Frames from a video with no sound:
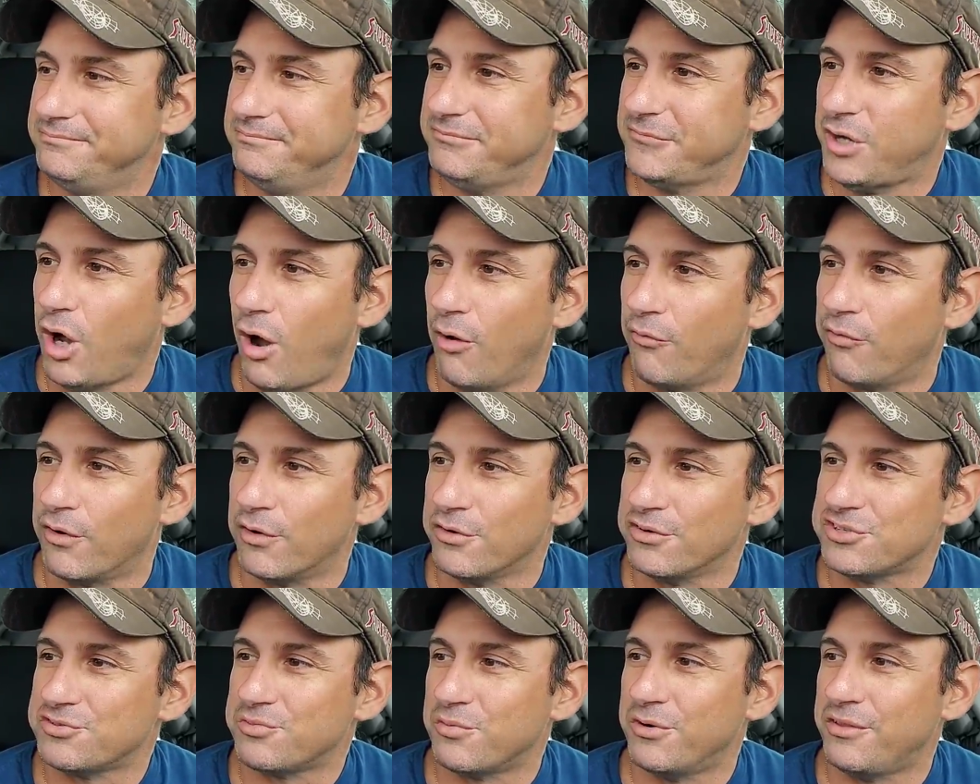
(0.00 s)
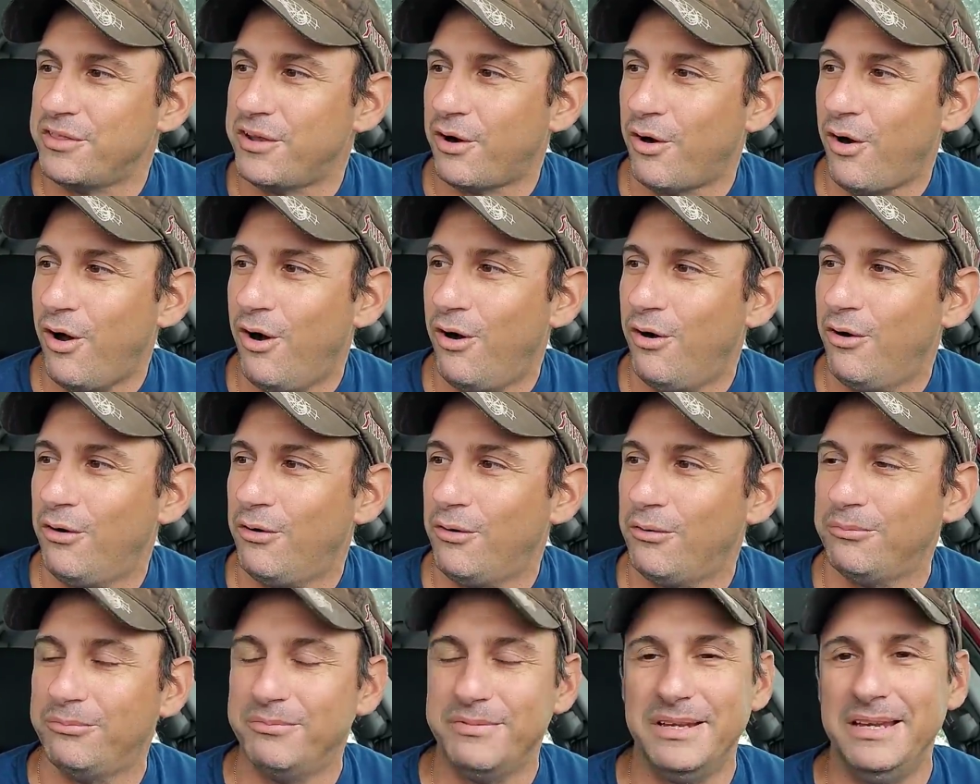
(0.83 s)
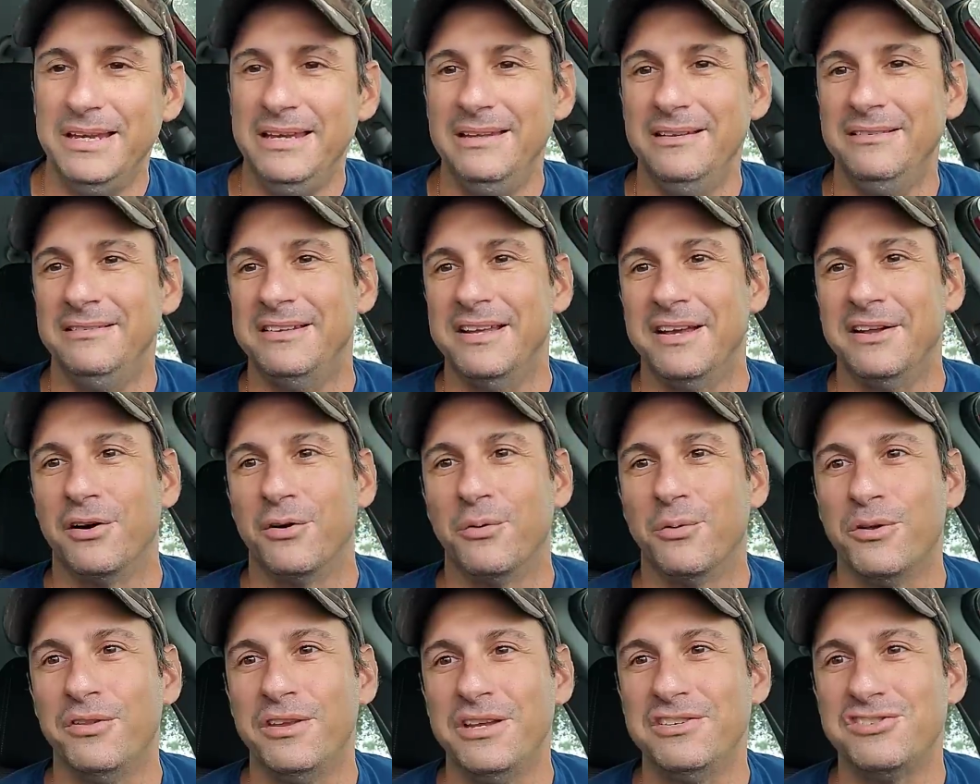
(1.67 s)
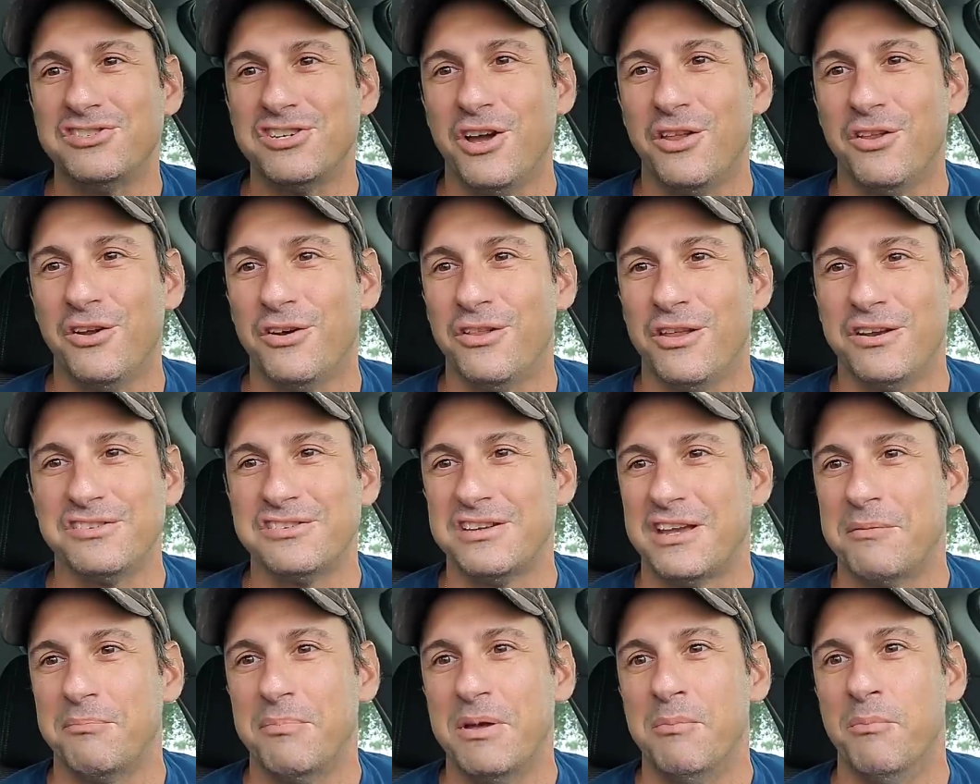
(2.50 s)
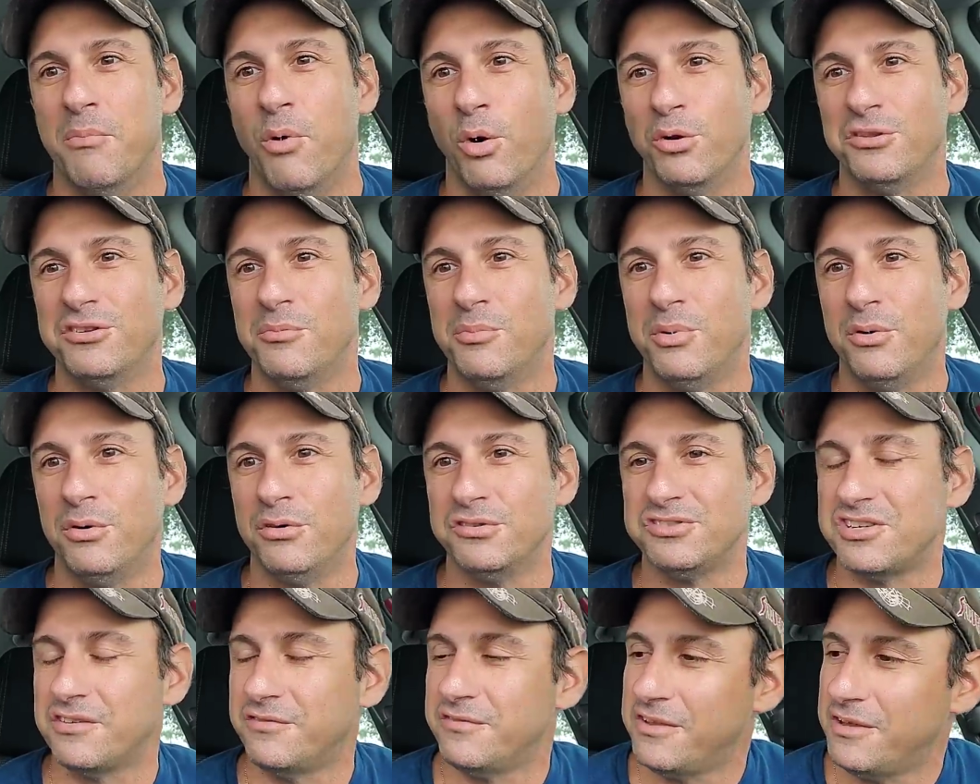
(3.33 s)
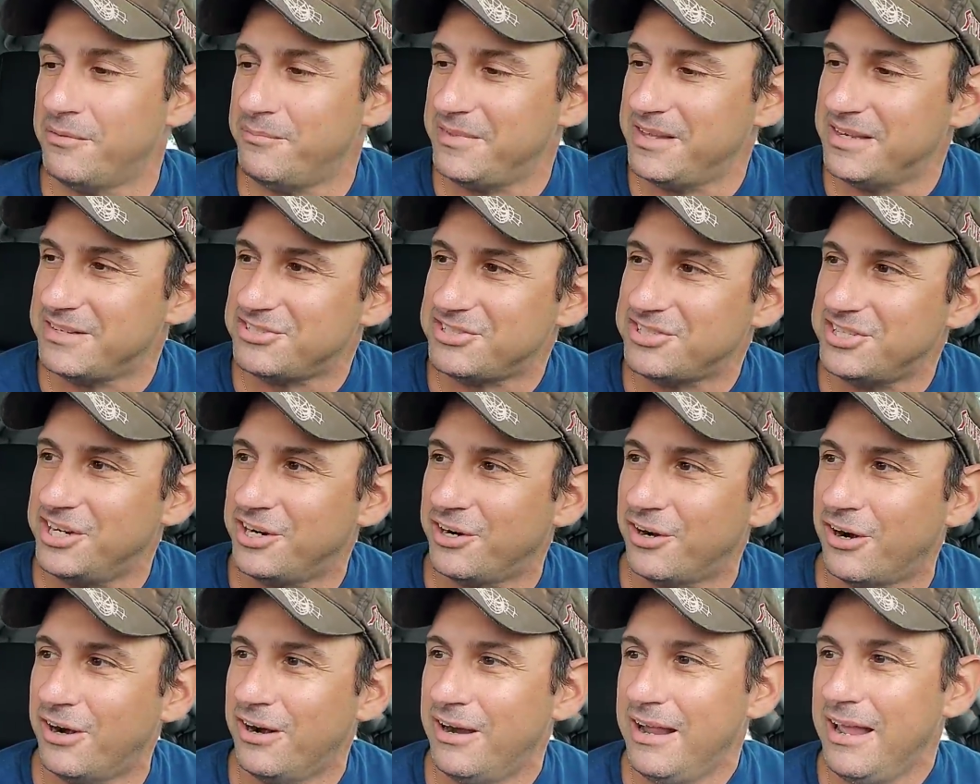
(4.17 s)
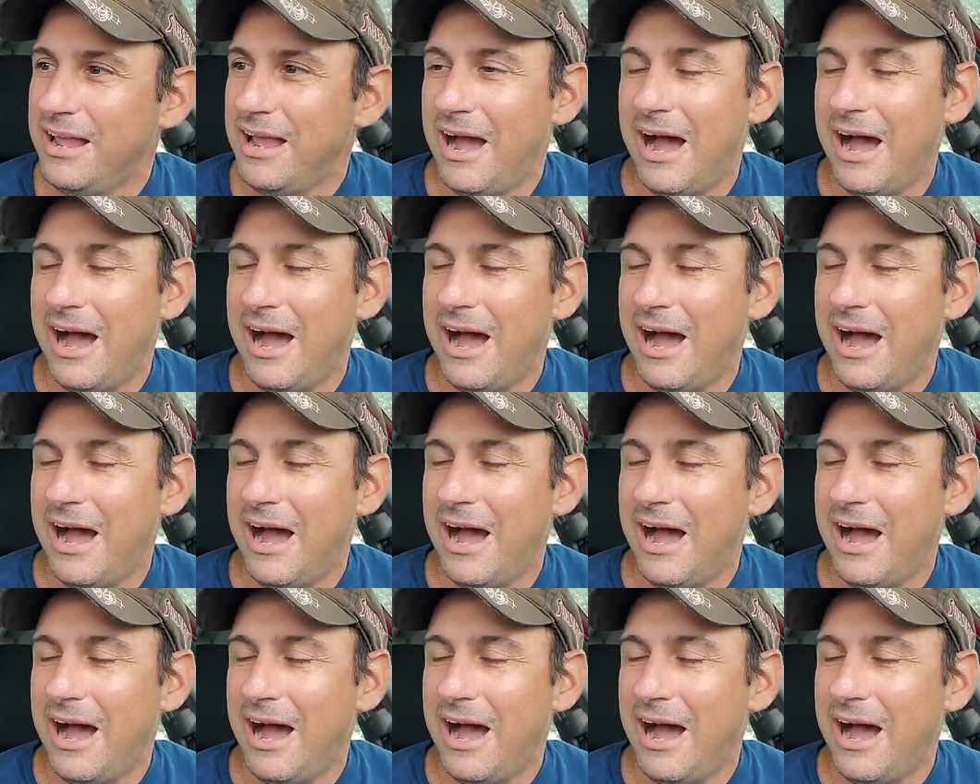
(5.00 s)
covers where they're all eating dinner with each other. There's, like, been multiples of them this year.